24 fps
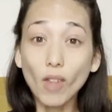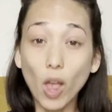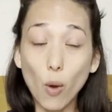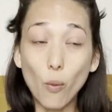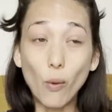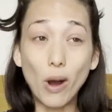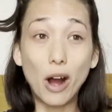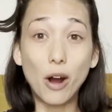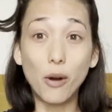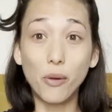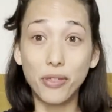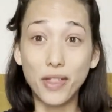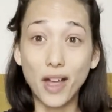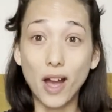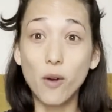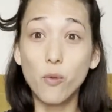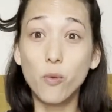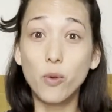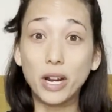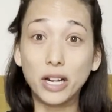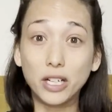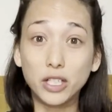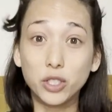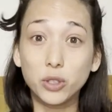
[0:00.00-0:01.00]
Wow, that
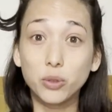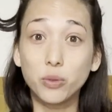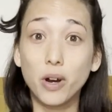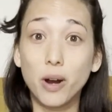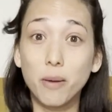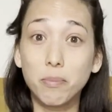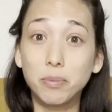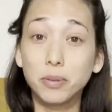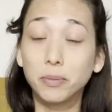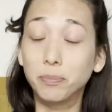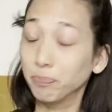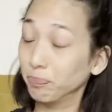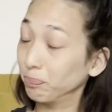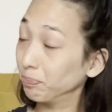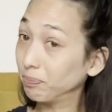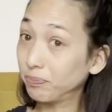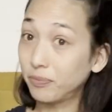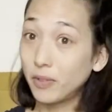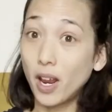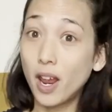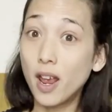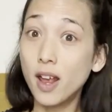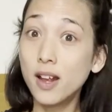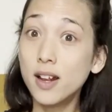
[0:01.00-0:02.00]
wakes you up.
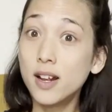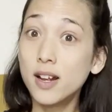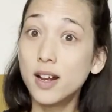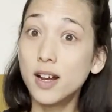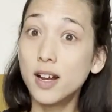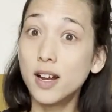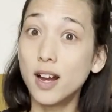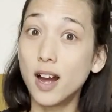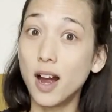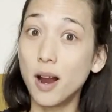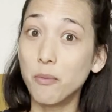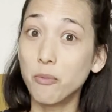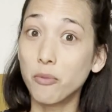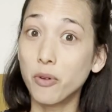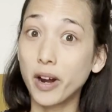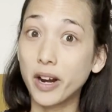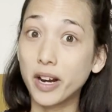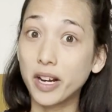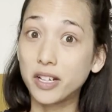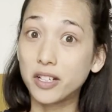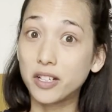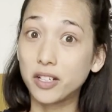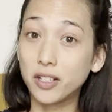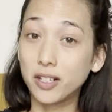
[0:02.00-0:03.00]
I'm
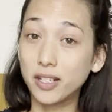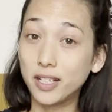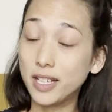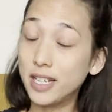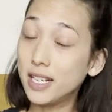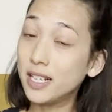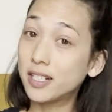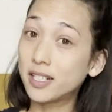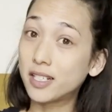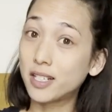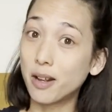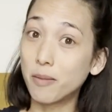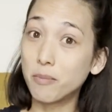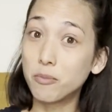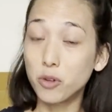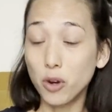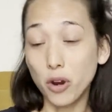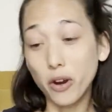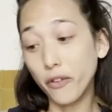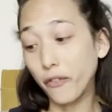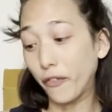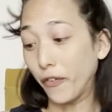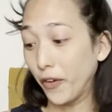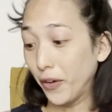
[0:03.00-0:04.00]
ready to eat some
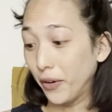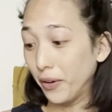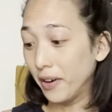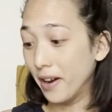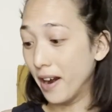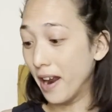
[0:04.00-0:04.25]
junk food